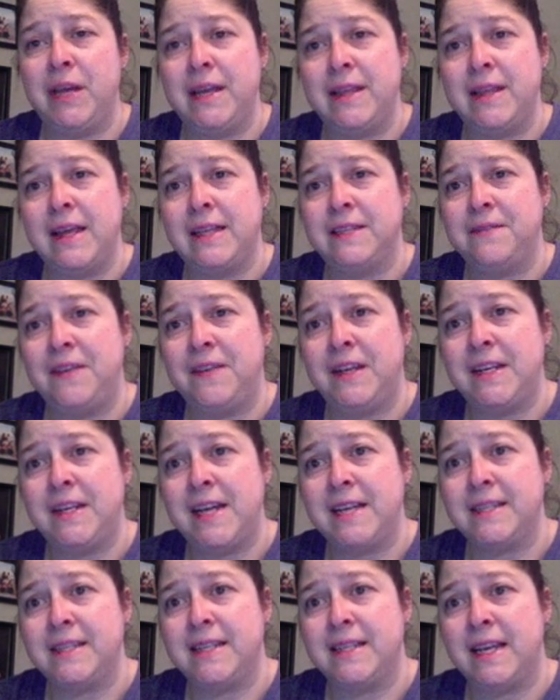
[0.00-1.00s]
That's
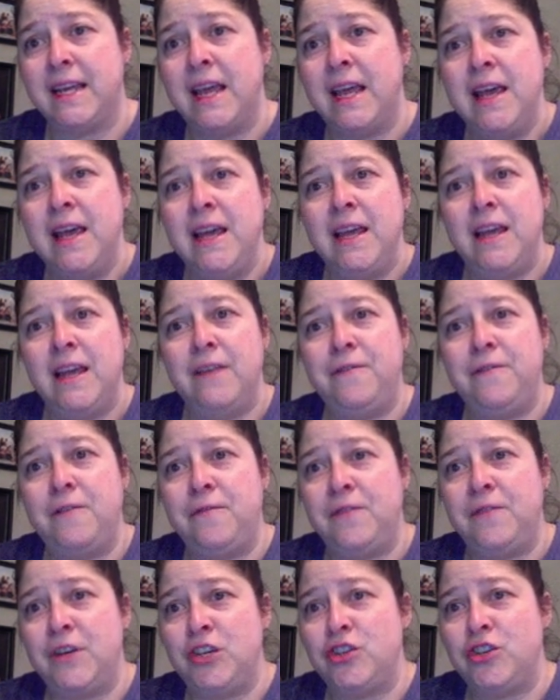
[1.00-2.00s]
fantastic. If you
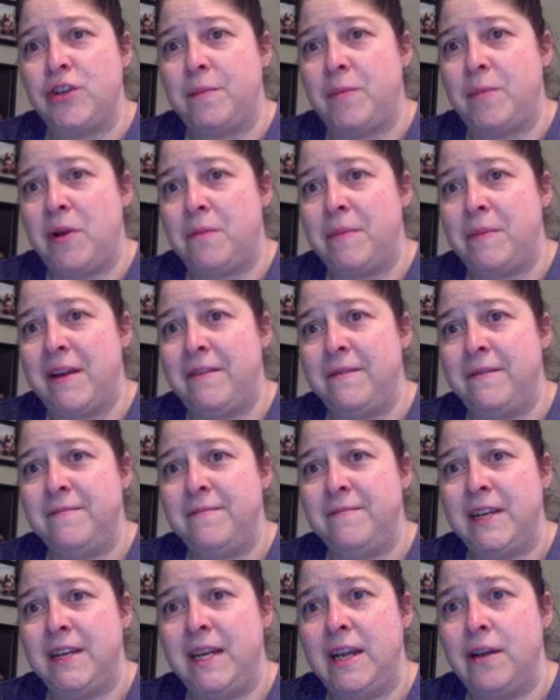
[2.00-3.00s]
finish up all my
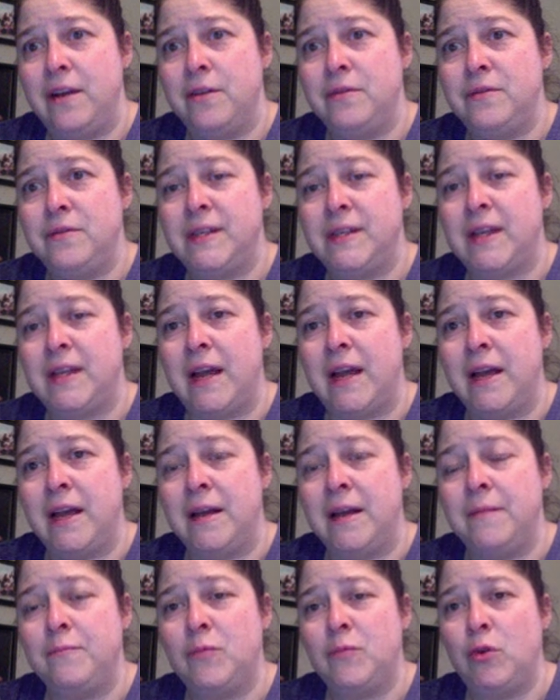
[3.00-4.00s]
videos
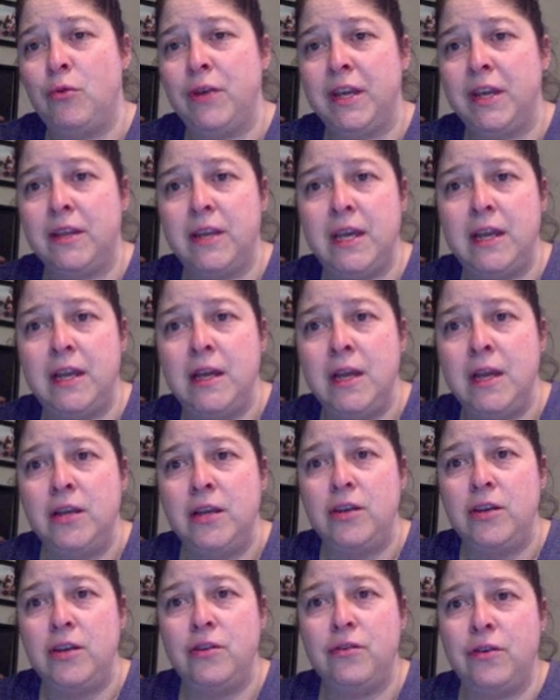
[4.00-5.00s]
quickly,
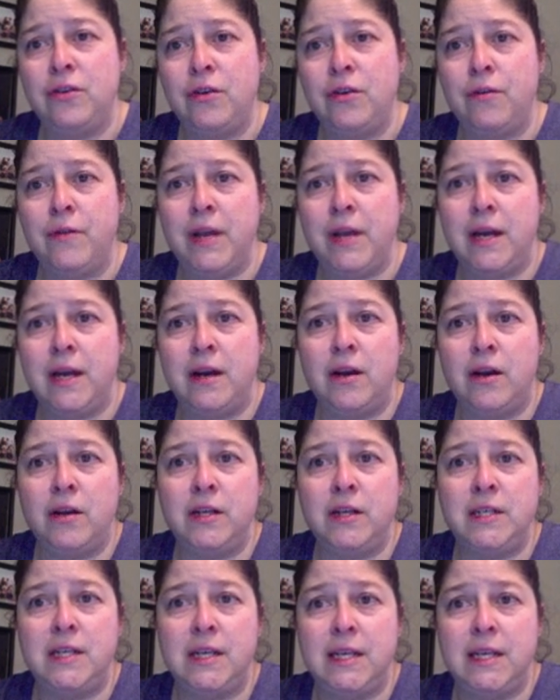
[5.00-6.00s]
you can go ahead on
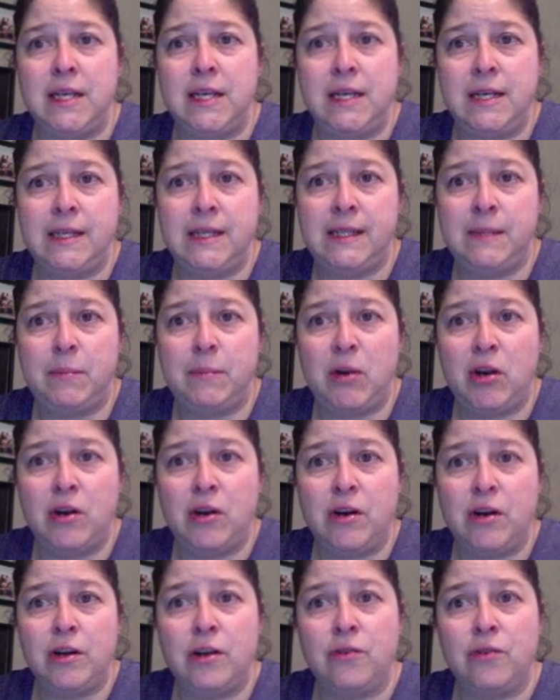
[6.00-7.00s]
to
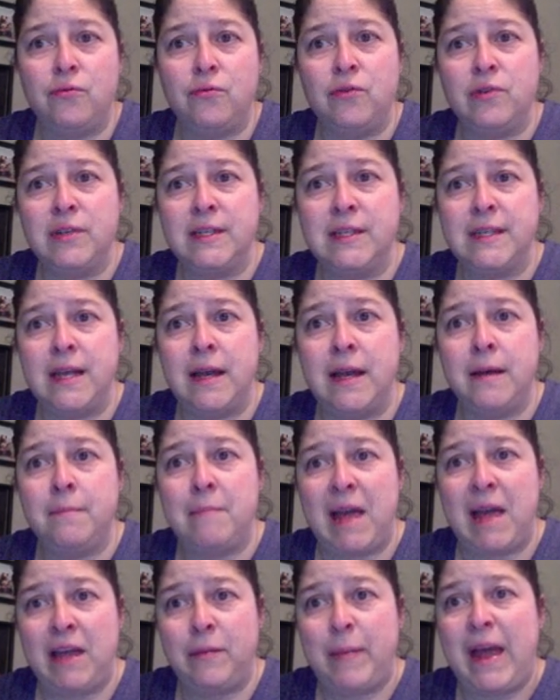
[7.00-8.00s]
eSpark or some
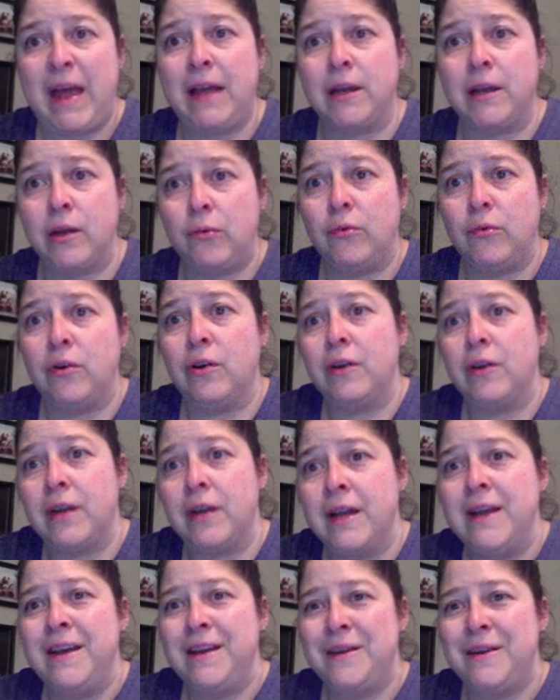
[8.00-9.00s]
Math Packet work.
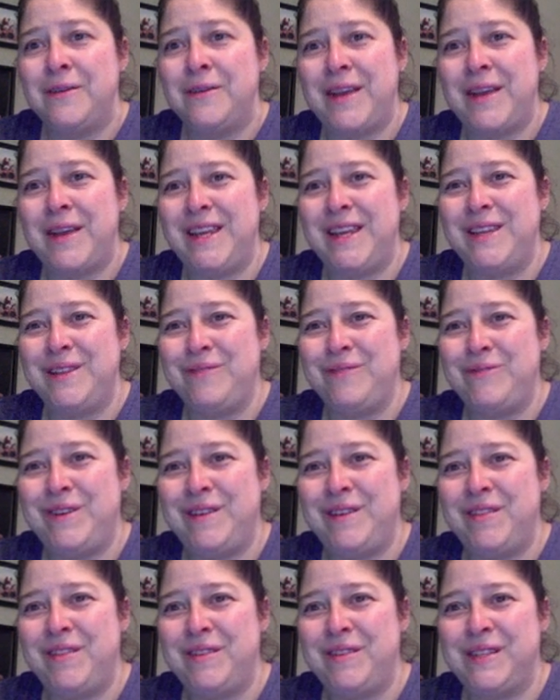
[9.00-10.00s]
Okay, either one
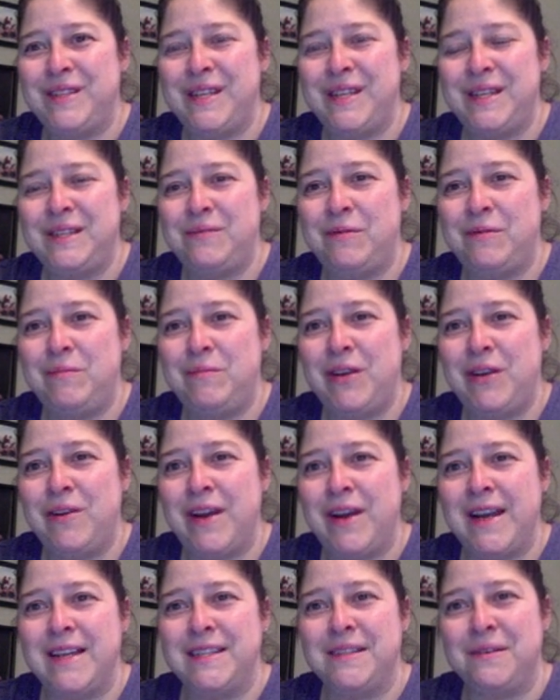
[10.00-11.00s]
of those things would be
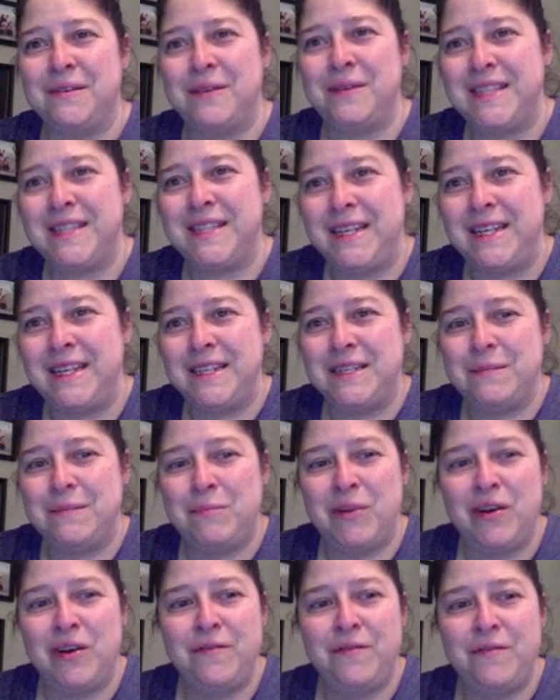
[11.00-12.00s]
great. So I'll see you
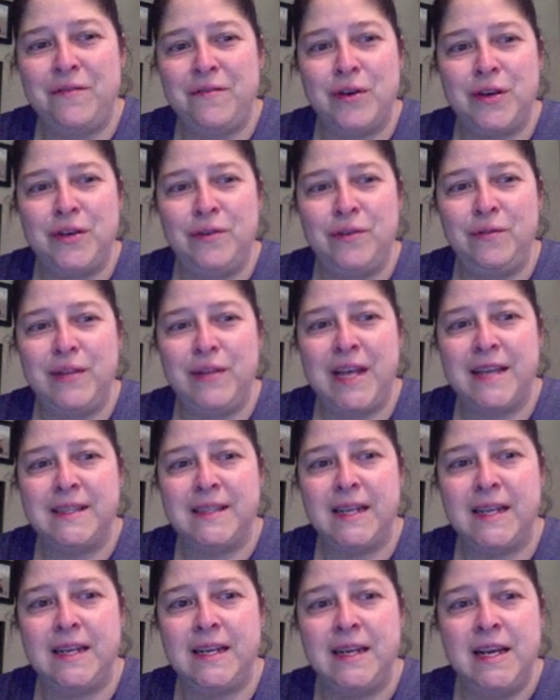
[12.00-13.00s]
tomorrow for a new
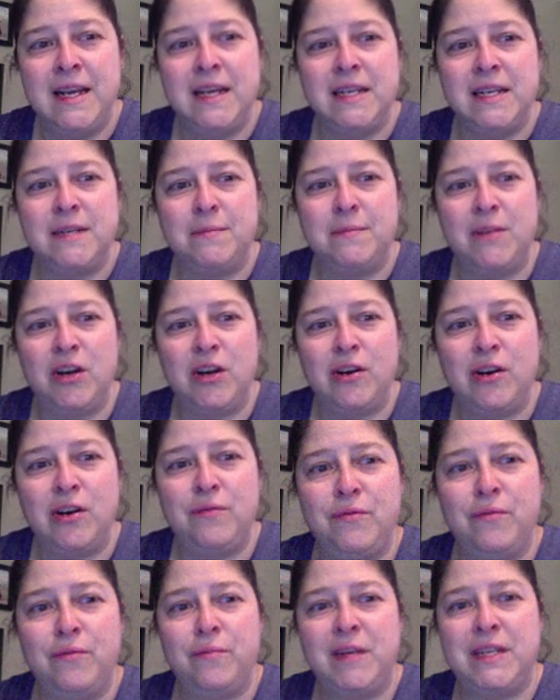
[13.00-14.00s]
lesson. Tomorrow
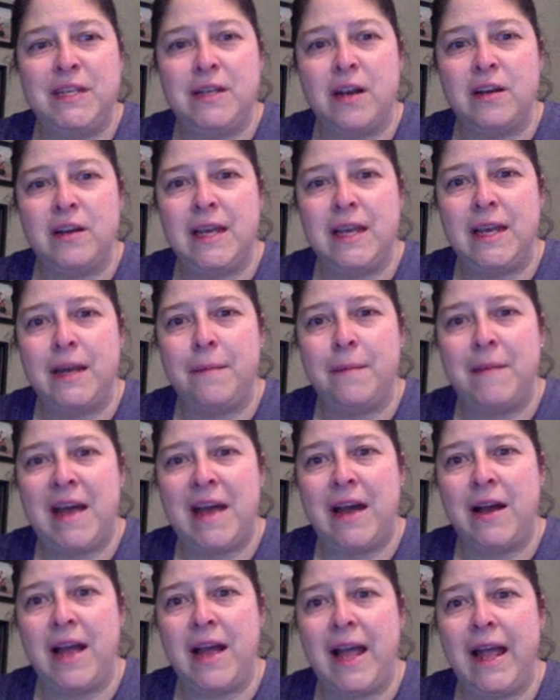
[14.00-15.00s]
we'll talking
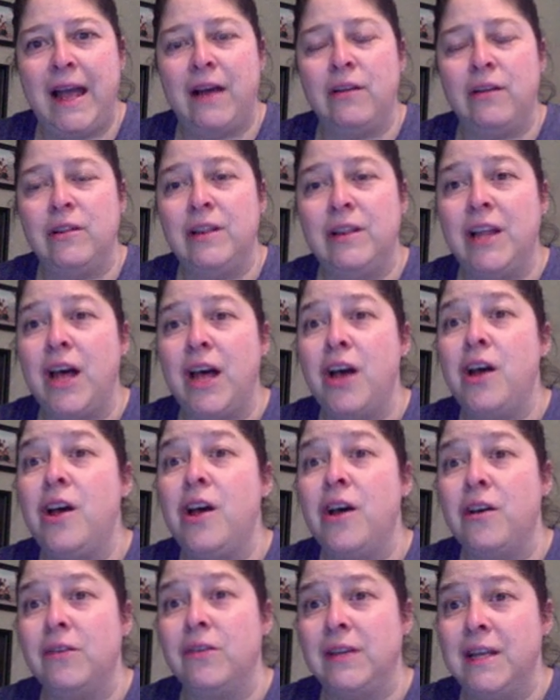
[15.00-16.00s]
about how
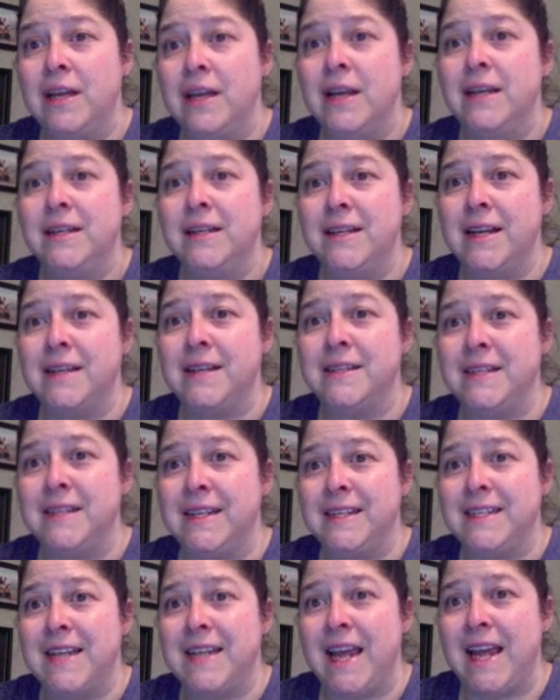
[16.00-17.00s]
long does it
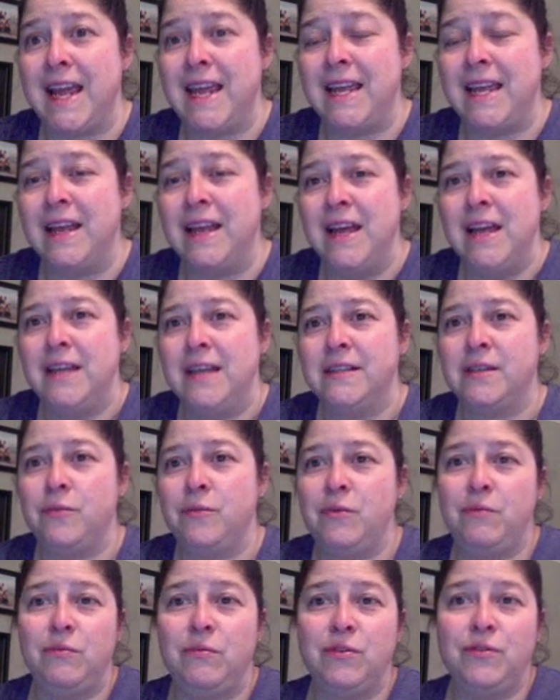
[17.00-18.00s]
take. So we
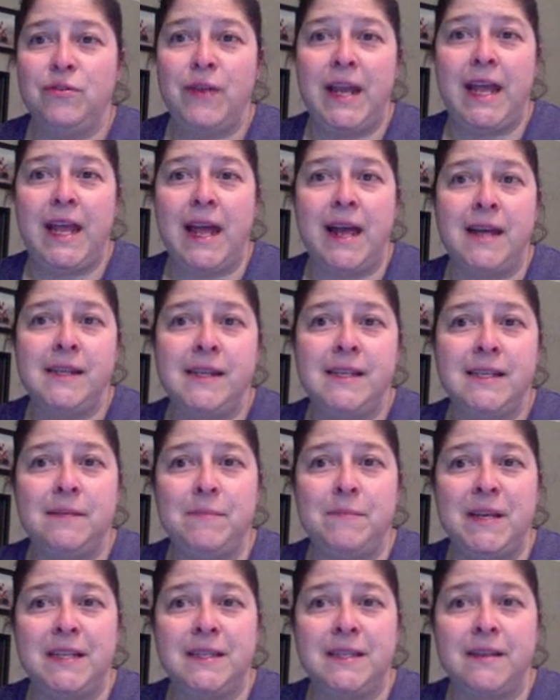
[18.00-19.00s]
were doing
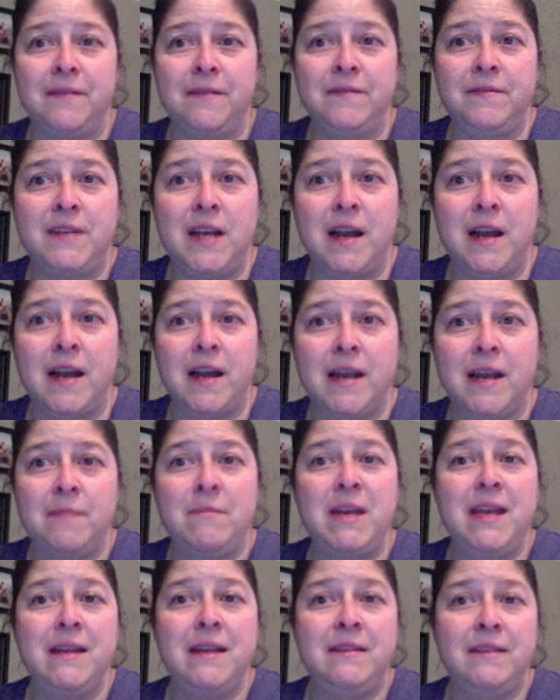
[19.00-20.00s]
estimates of time
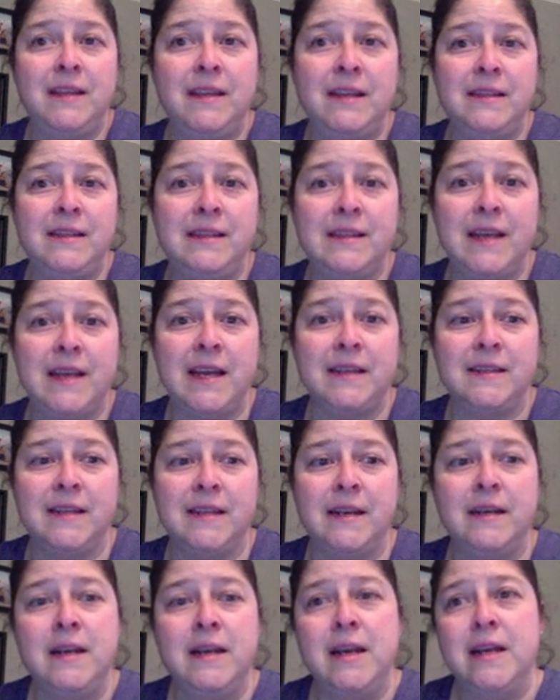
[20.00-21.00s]
in this
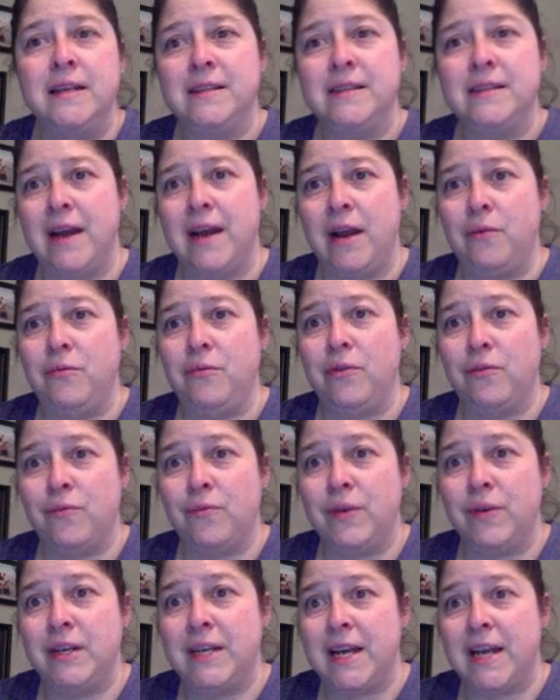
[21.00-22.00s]
lesson. So now we're
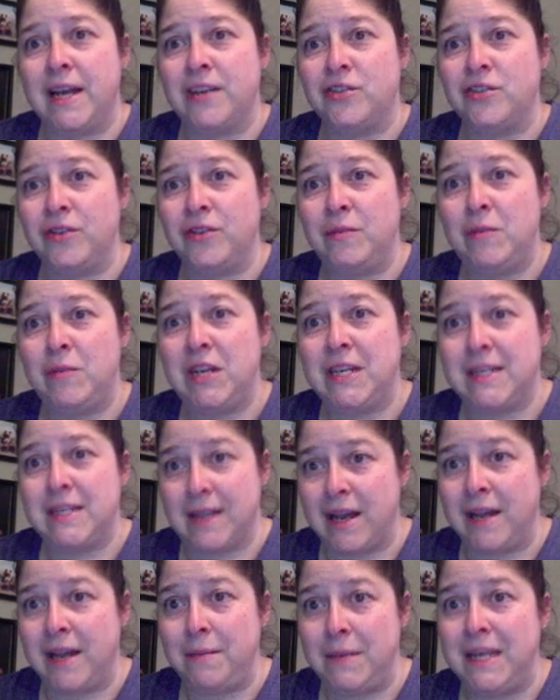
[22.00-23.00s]
going to actually be
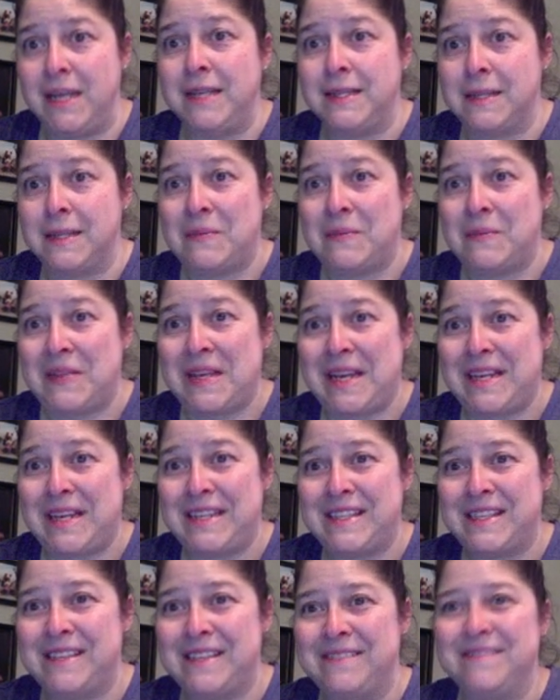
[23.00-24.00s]
timing some
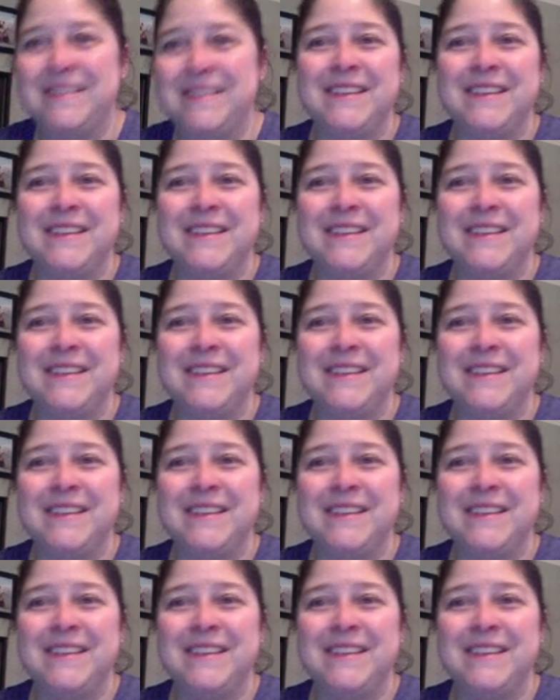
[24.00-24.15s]
things.